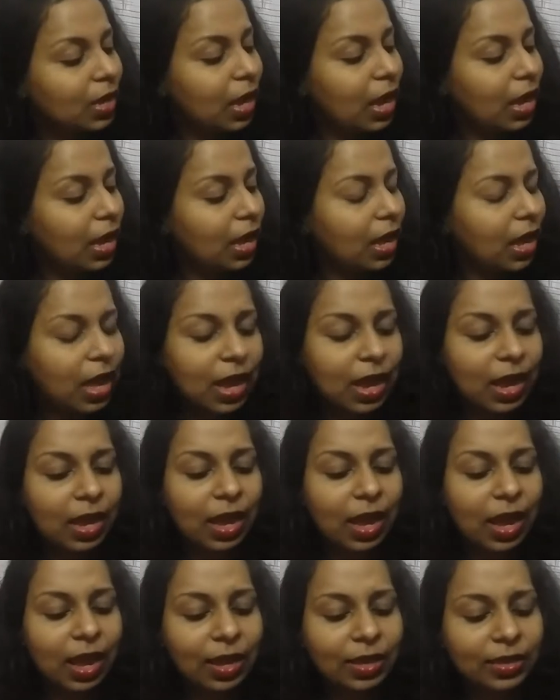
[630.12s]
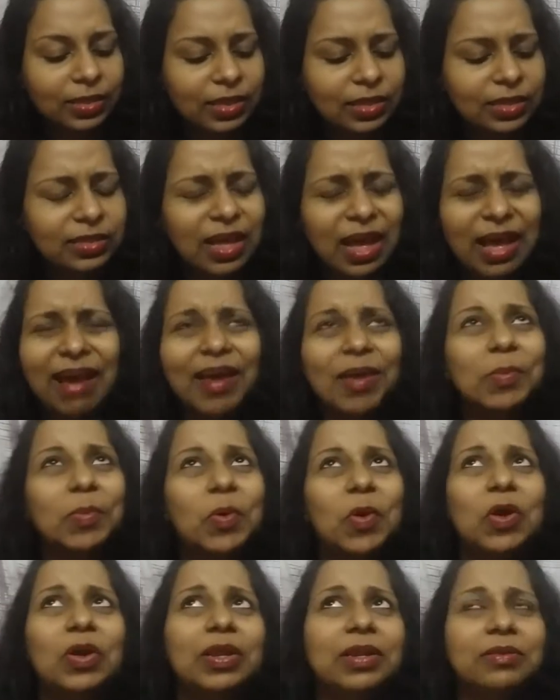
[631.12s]
I think I
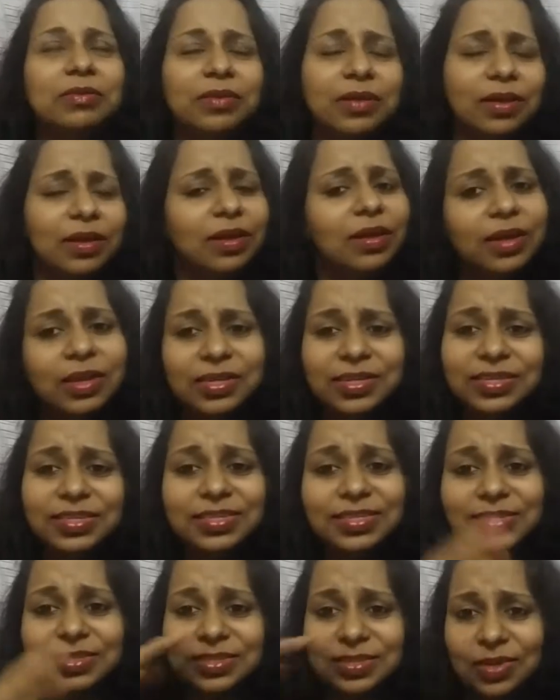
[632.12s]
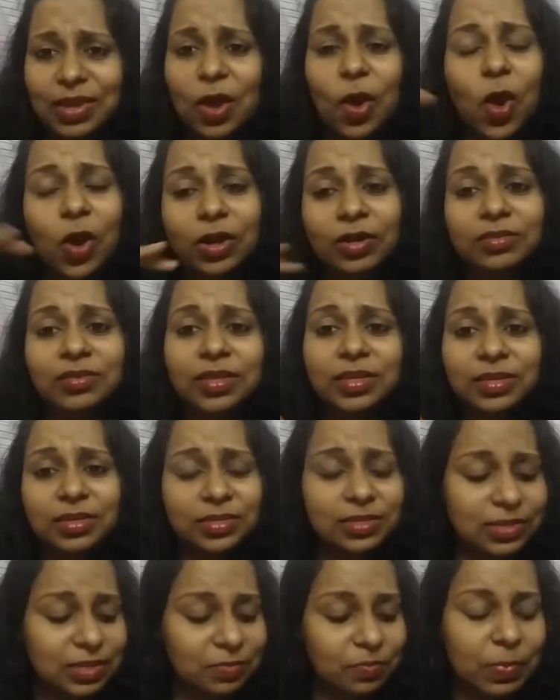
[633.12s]
bought it, it is, all thing
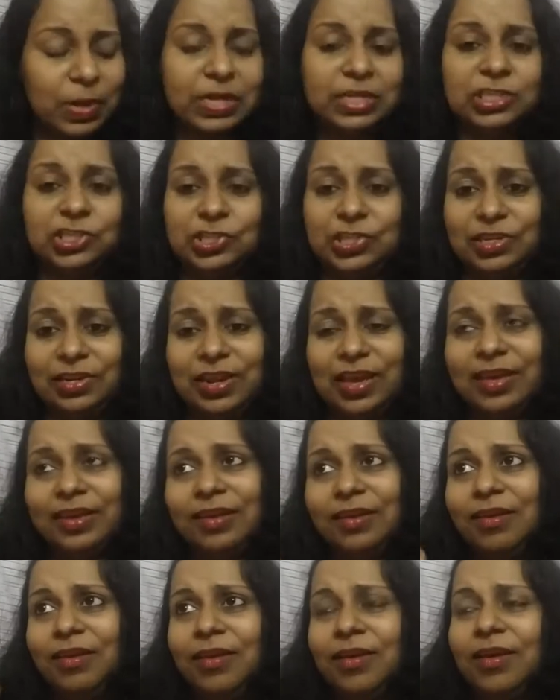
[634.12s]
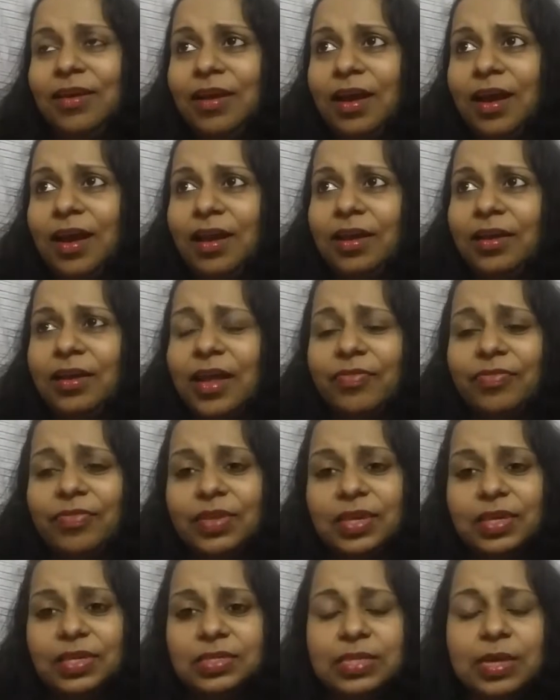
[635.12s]
is in budget, like
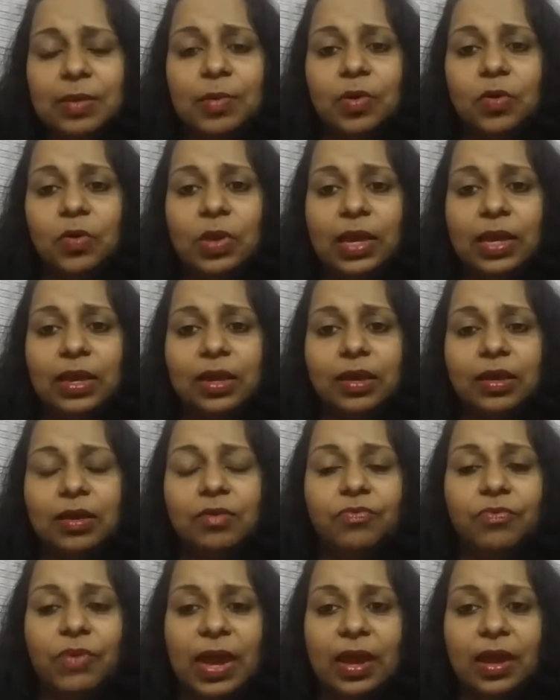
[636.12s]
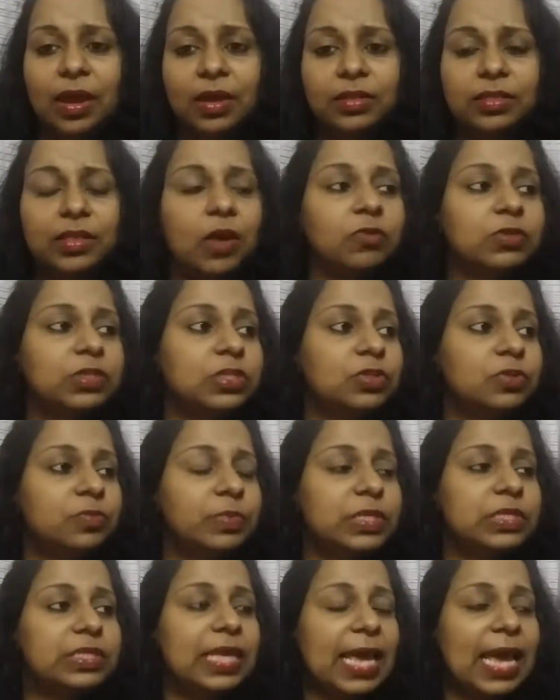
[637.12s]
nothing is above like 5,000
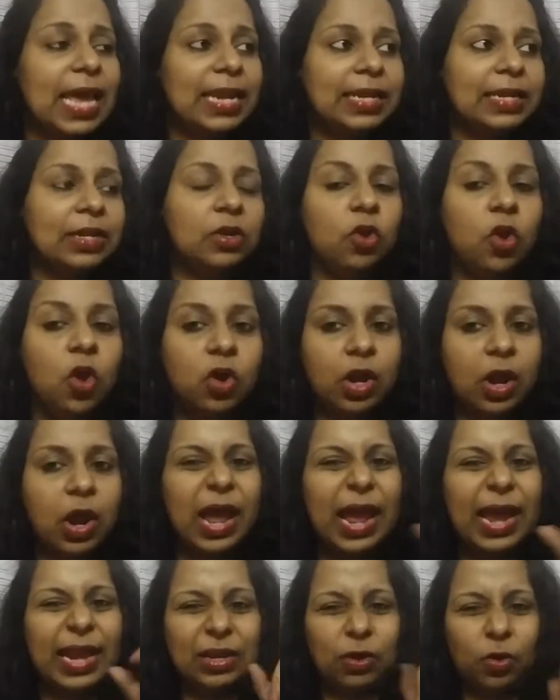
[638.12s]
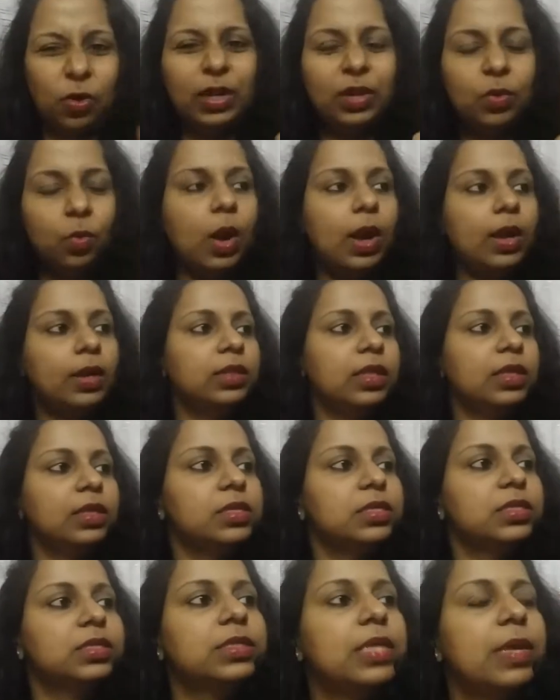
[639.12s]
rupees. At not like only one
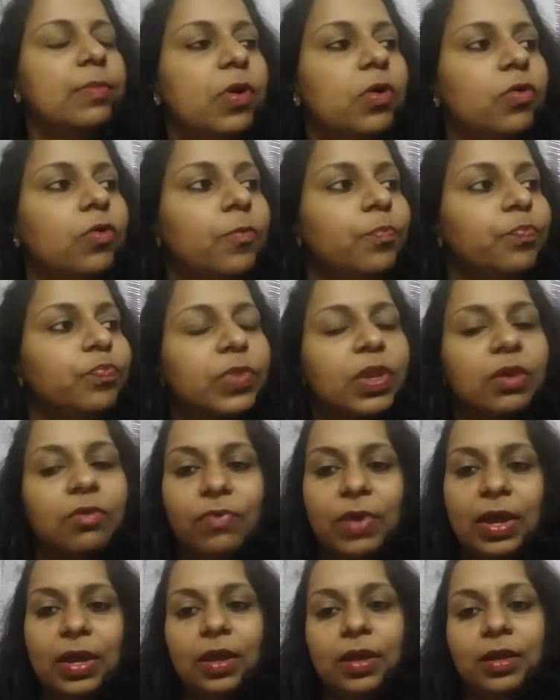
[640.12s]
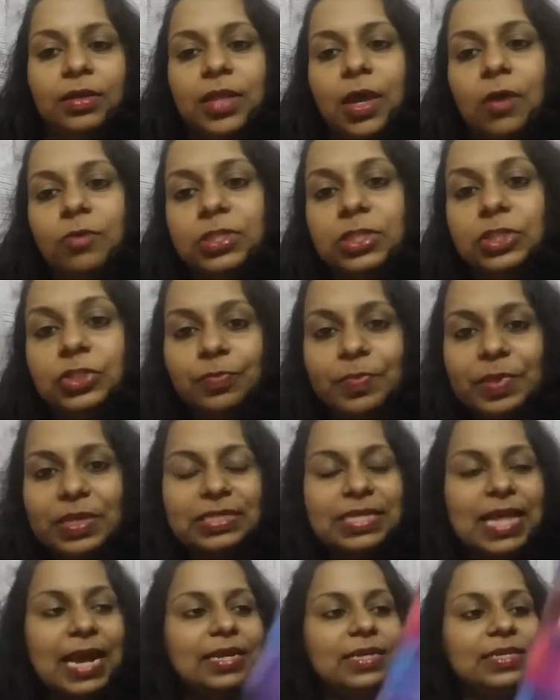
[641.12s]
thing is above 5,000
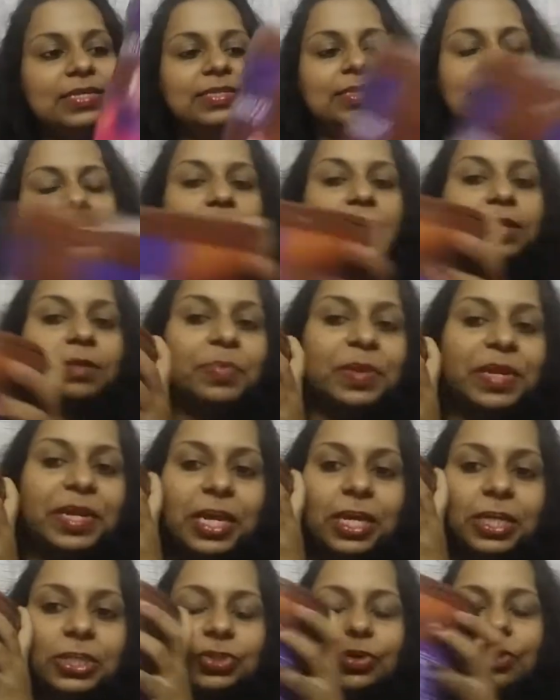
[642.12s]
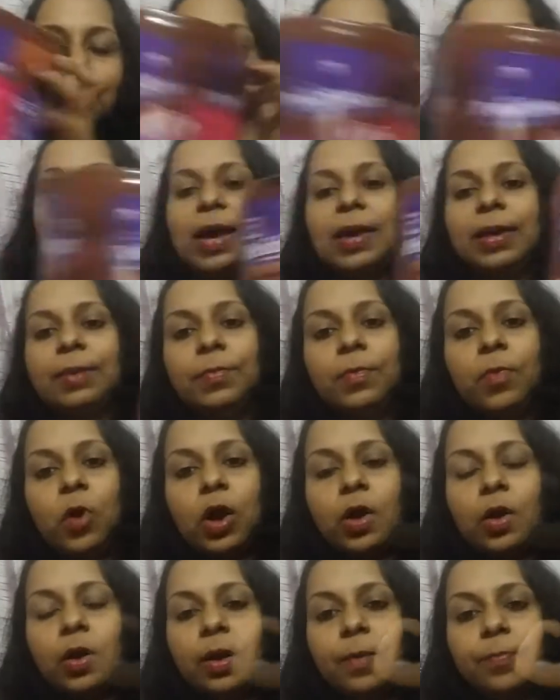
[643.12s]
rupees, that is the Pediasure for my
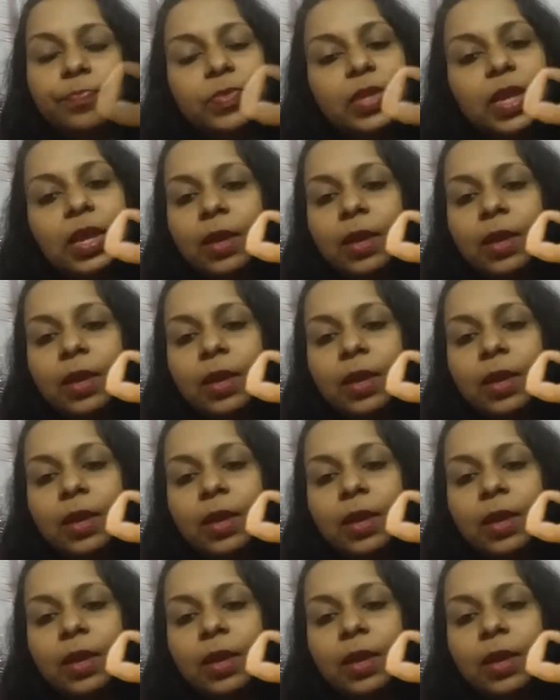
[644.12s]
boy.